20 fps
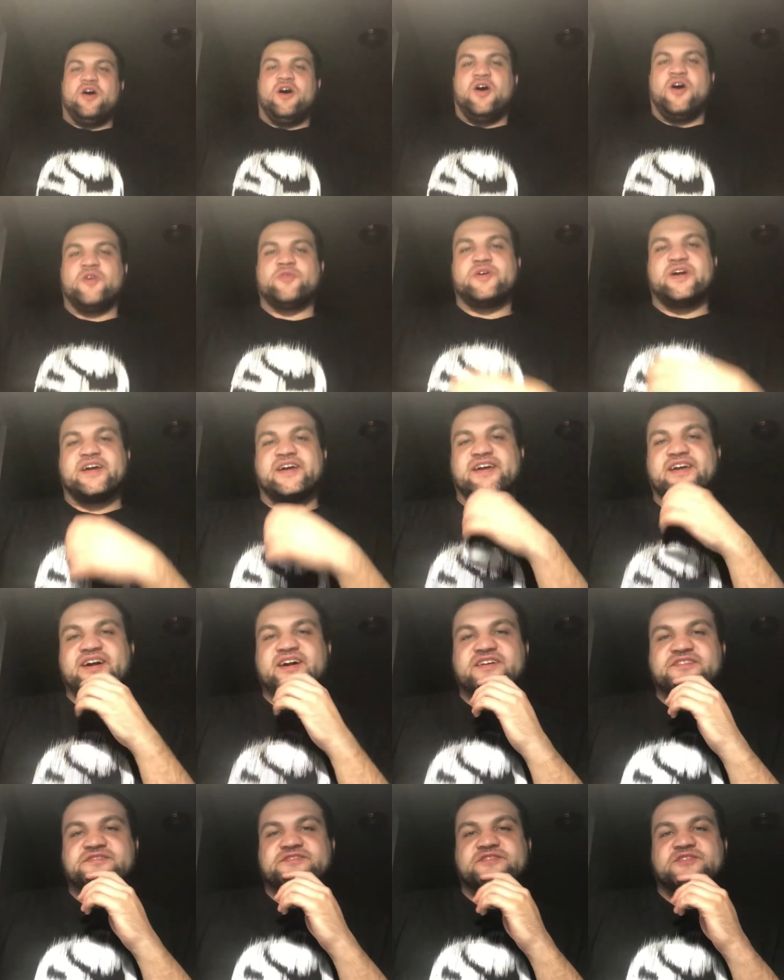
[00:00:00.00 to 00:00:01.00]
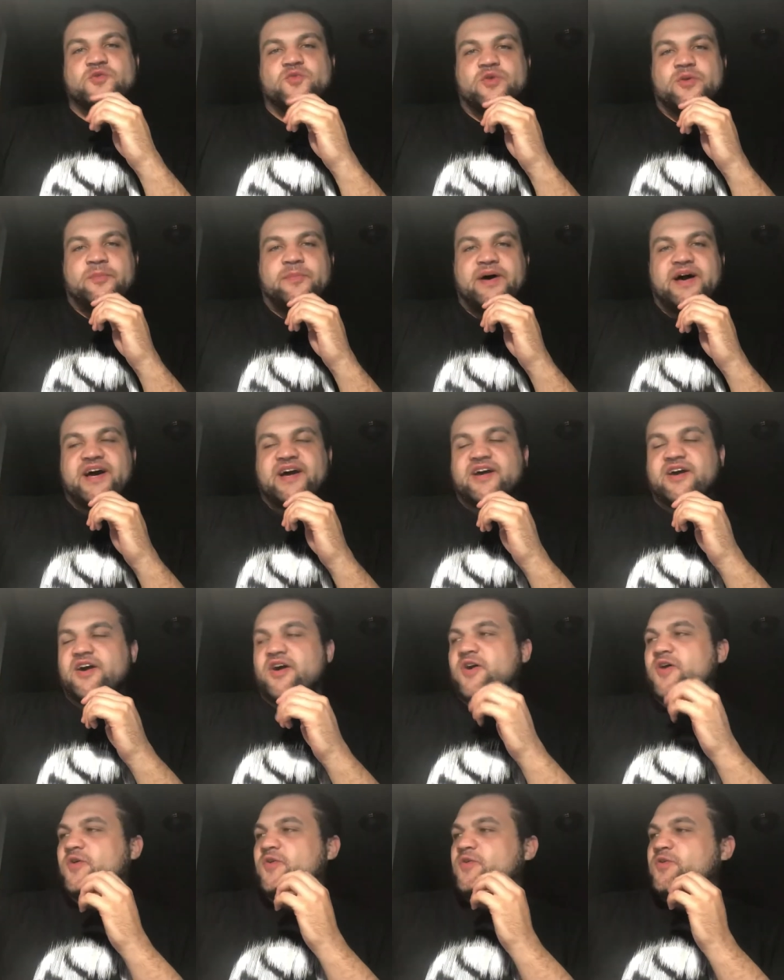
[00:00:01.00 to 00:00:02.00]
All right, guys, so we're back
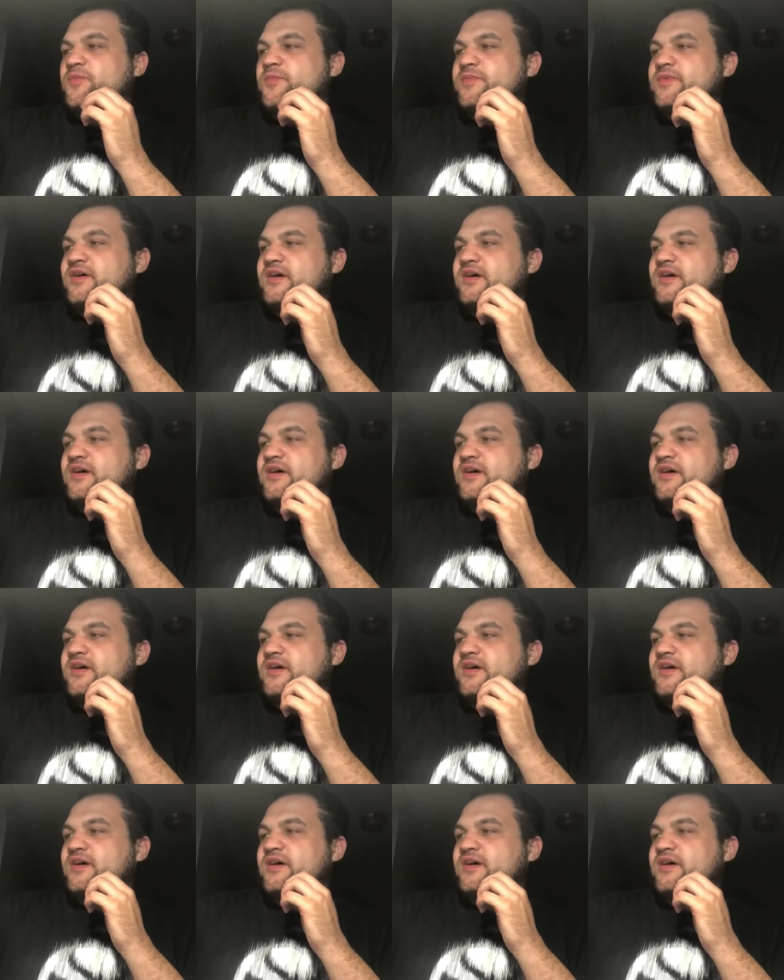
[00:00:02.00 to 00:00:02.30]
home,